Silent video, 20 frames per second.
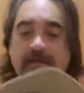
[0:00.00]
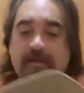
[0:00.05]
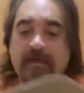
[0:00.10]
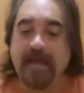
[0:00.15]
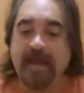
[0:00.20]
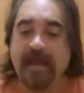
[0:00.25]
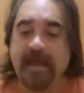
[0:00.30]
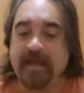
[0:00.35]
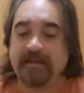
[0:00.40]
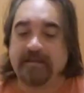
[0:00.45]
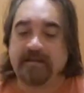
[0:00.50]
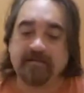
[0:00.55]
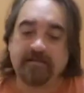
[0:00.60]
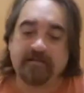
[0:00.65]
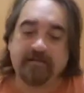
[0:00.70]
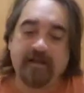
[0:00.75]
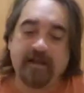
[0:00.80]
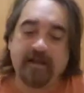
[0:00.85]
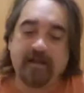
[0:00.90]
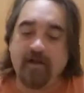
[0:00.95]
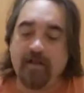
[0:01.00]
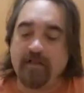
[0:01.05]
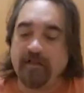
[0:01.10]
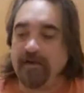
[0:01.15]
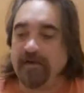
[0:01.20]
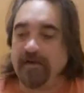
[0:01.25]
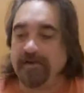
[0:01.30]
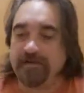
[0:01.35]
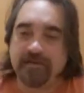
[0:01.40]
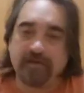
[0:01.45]
hat. I call it
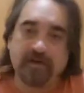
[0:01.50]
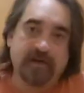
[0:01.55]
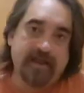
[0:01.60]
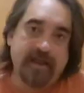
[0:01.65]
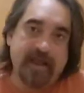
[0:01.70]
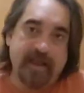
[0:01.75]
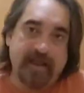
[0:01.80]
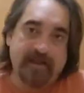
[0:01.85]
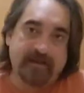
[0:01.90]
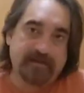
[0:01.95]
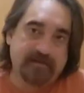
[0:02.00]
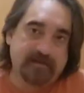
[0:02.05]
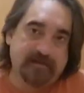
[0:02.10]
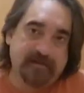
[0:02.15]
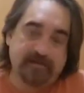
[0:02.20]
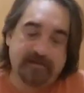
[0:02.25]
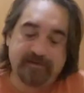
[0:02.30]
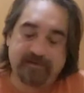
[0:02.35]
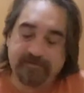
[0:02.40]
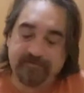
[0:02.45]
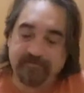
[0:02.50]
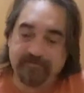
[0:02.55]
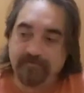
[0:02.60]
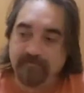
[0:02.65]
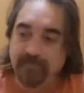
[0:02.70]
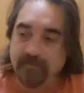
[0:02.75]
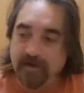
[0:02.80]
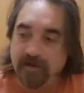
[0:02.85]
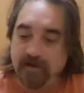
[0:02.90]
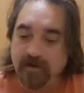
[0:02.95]
a sun hat. It's
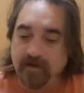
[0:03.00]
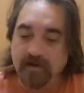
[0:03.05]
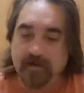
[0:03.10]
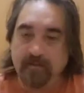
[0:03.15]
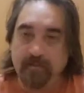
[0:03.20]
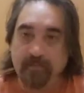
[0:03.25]
a